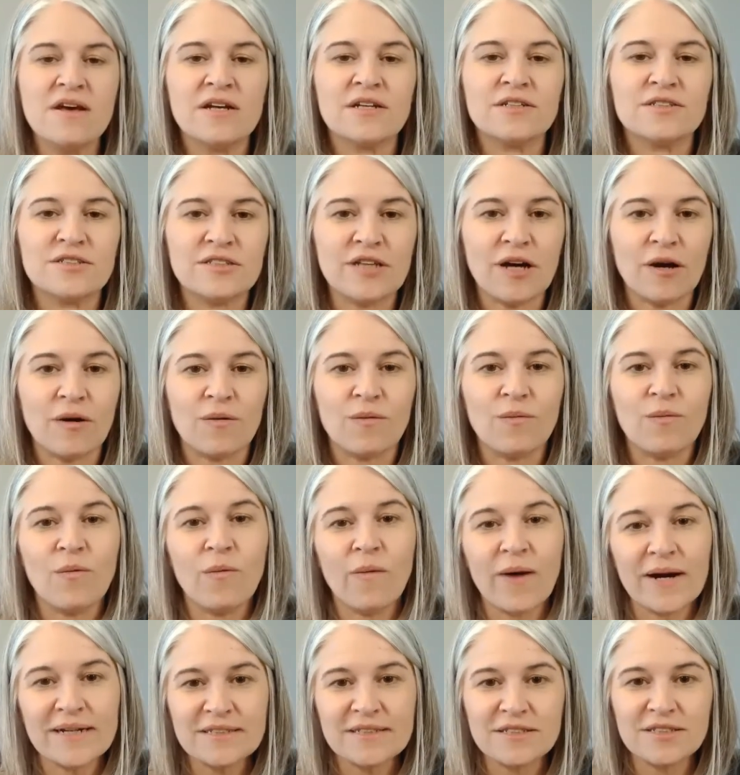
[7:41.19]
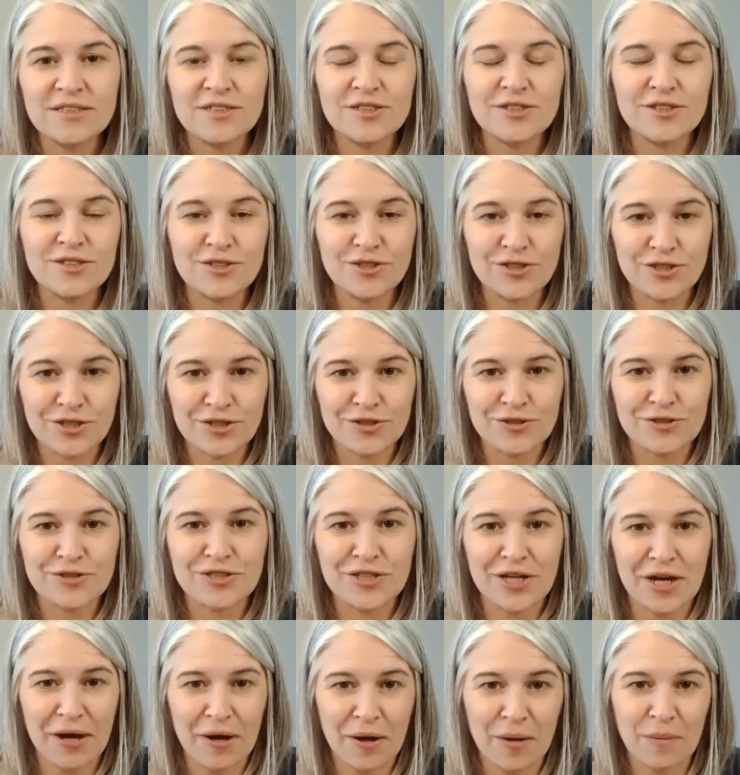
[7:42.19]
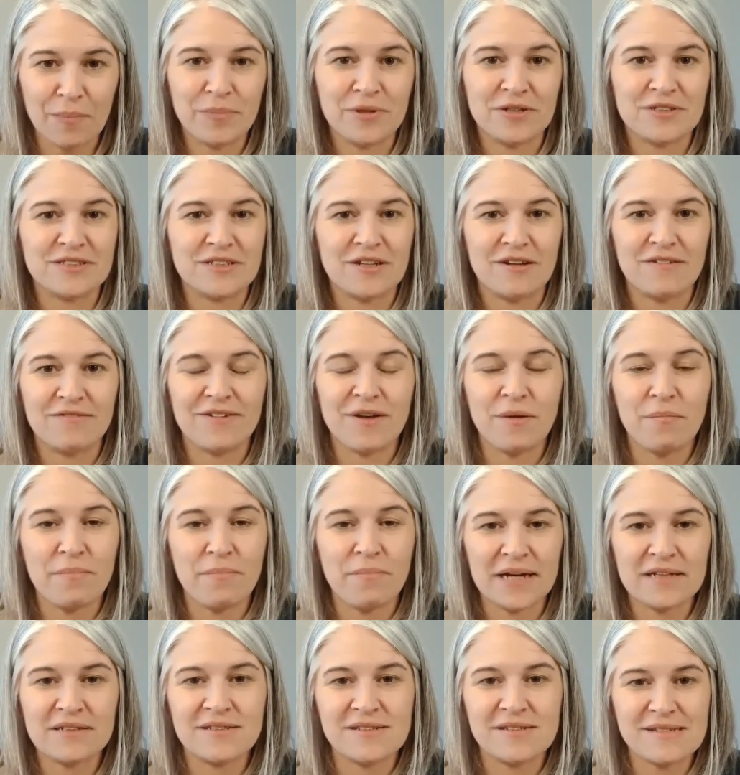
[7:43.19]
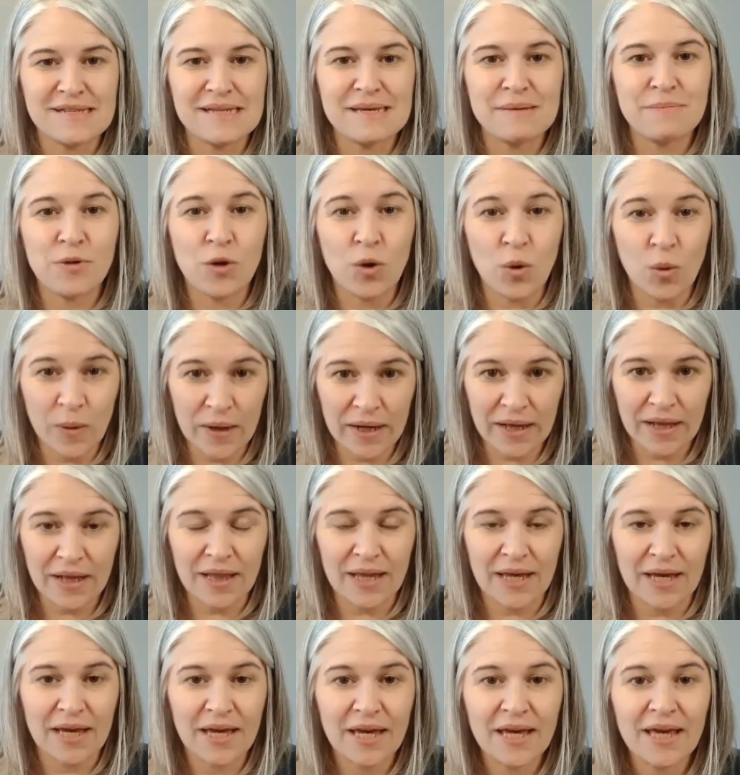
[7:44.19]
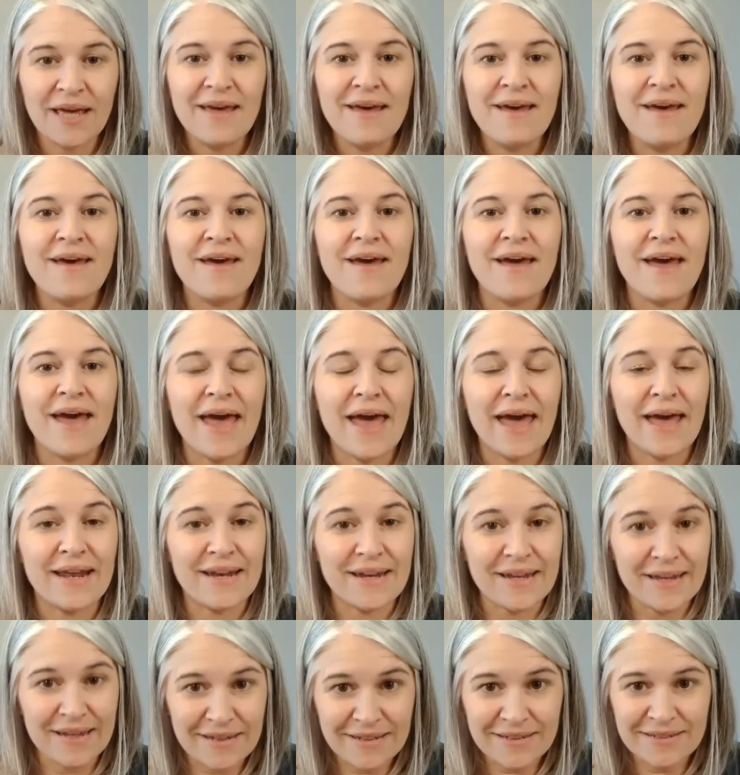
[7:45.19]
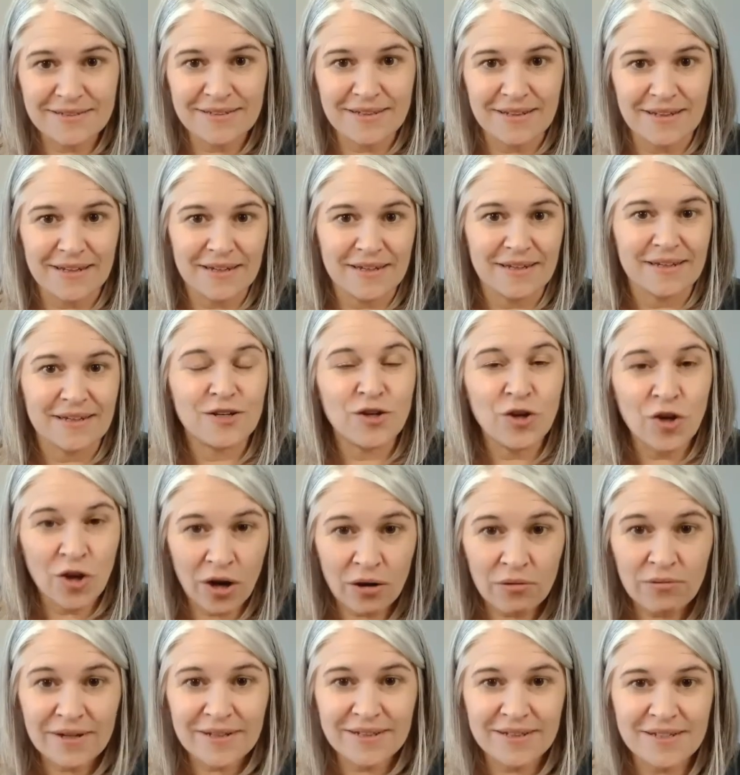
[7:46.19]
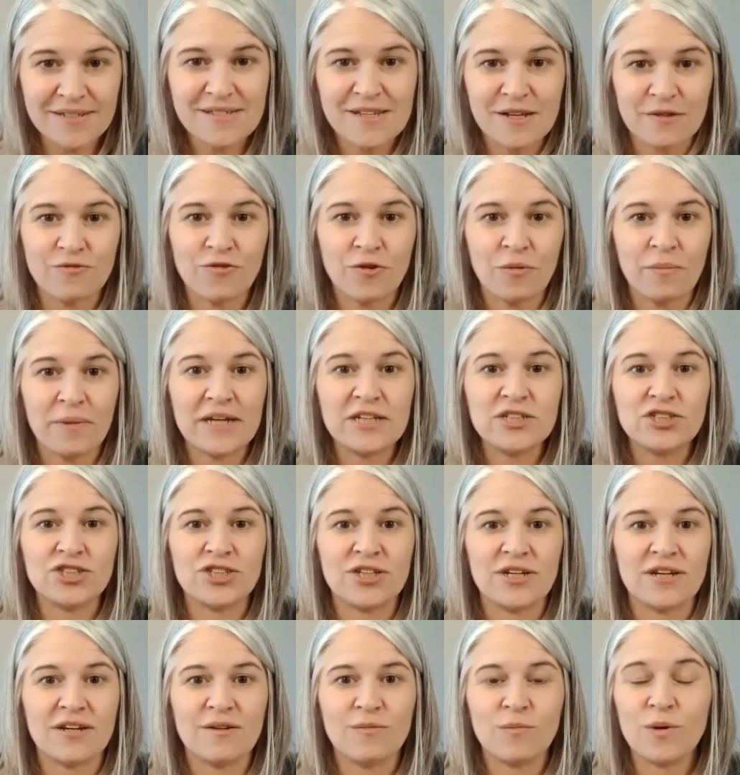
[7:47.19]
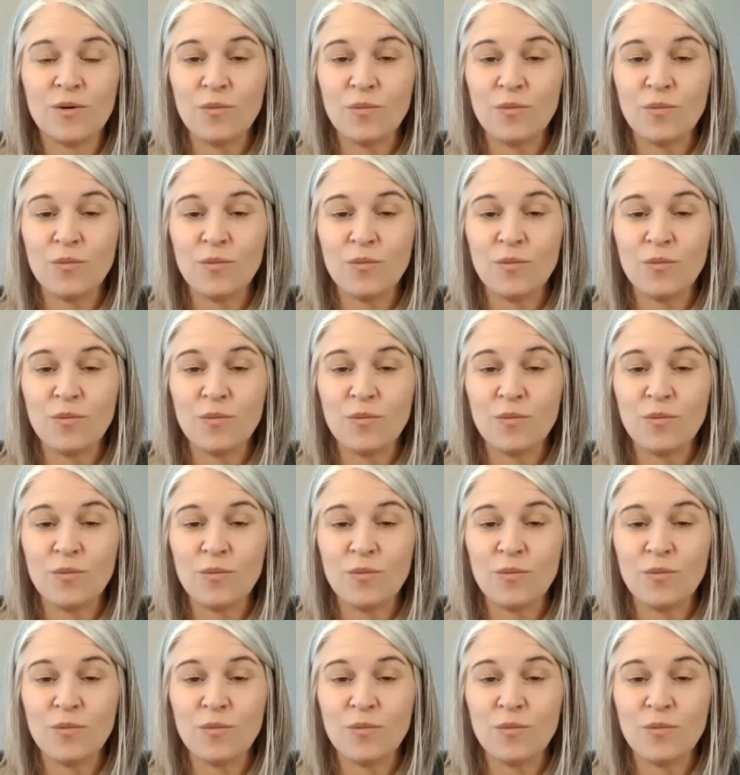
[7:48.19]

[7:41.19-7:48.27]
So, what do you do to help yourself get back to sleep quickly and easily, knowing this information?